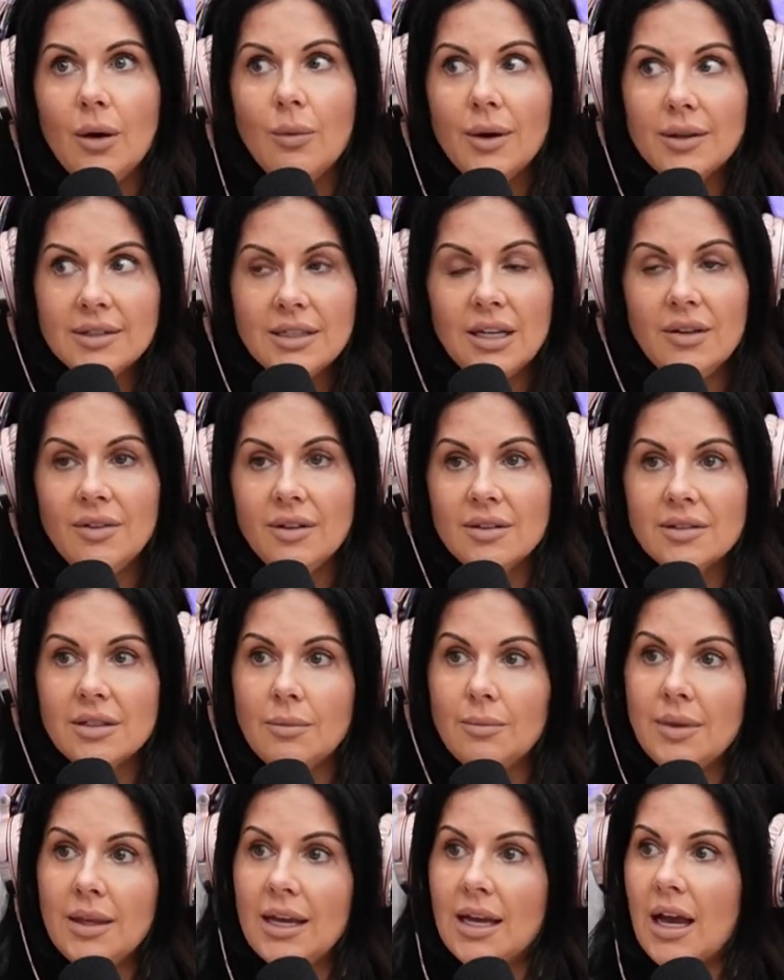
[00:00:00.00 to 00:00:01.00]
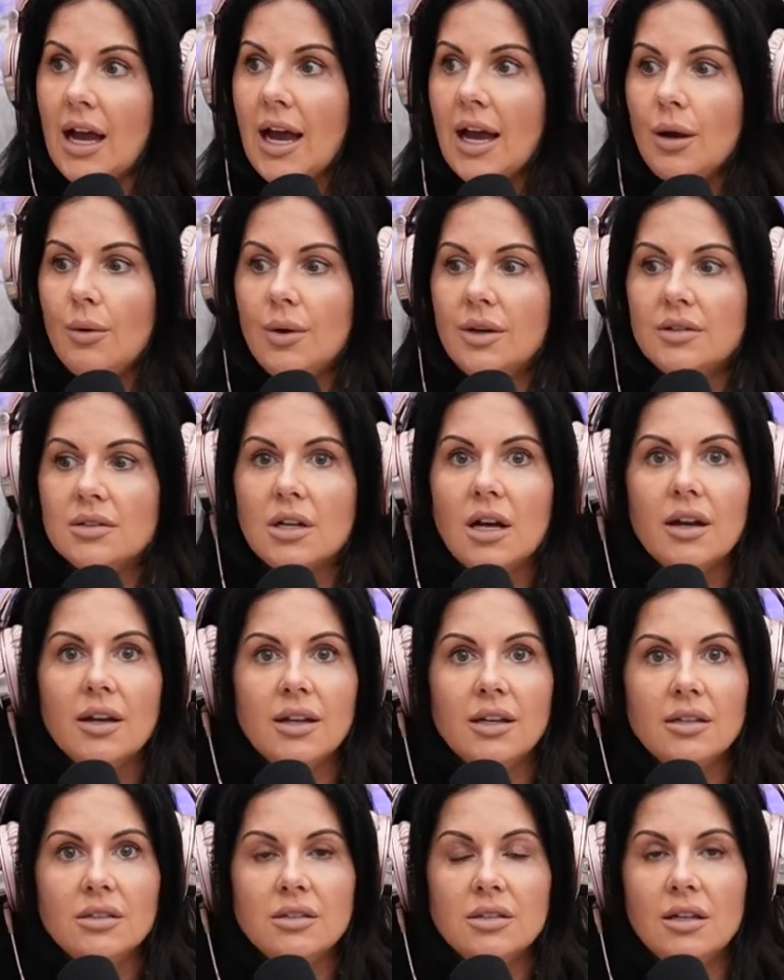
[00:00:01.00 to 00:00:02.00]
It wasn't even something I was
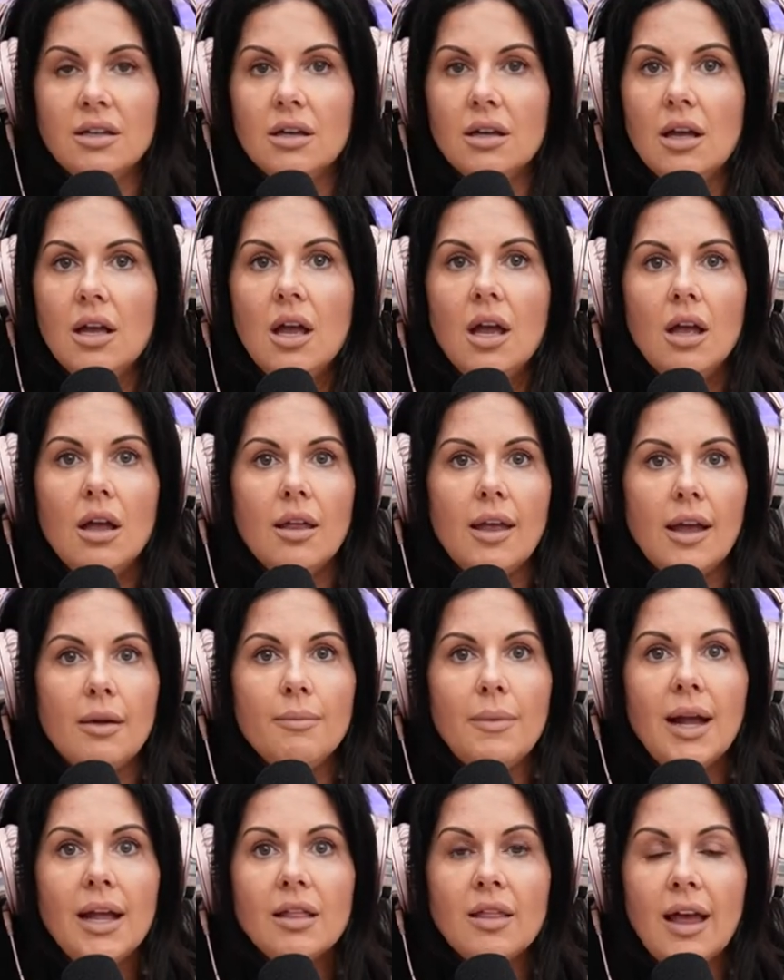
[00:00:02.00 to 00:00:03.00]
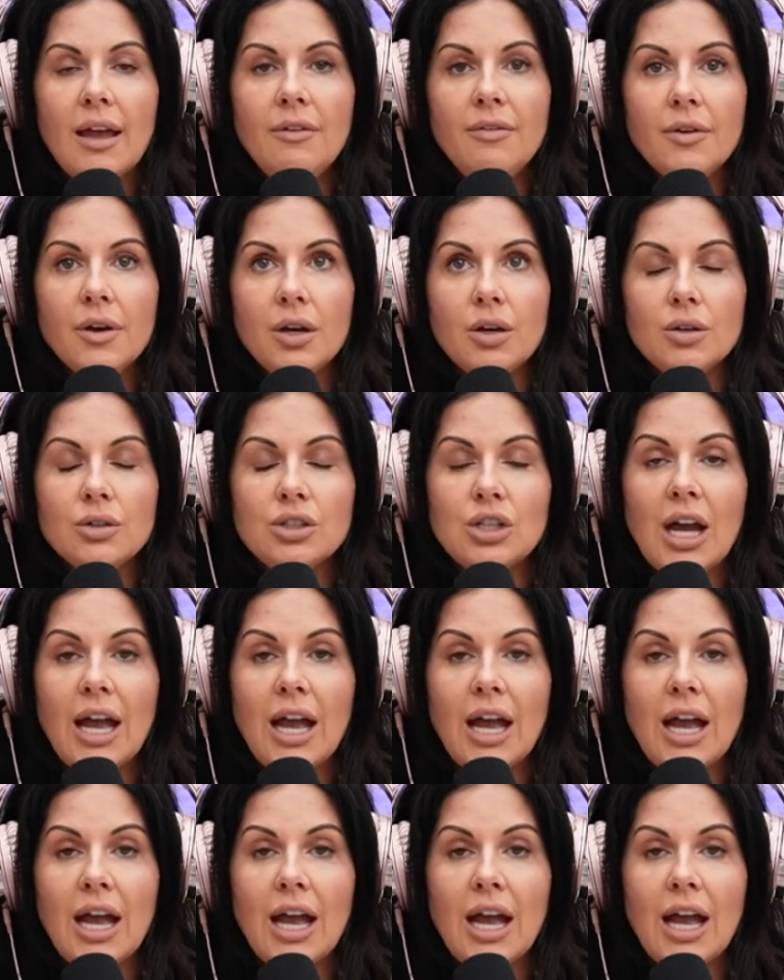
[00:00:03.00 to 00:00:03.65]
talking to like my life coach.